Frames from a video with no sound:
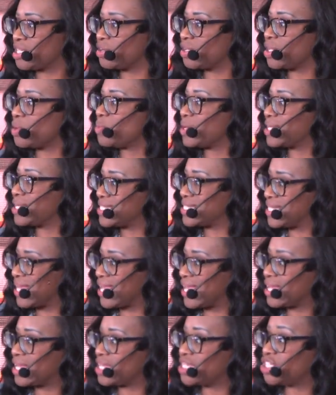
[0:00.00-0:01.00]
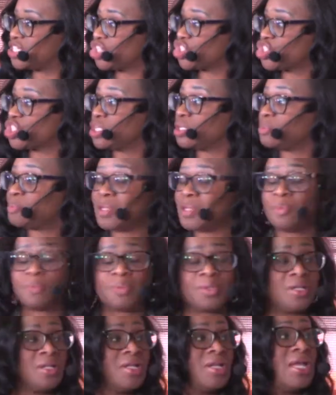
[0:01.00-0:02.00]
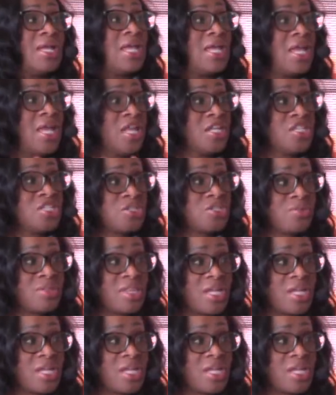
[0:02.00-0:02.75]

want to take additional people into their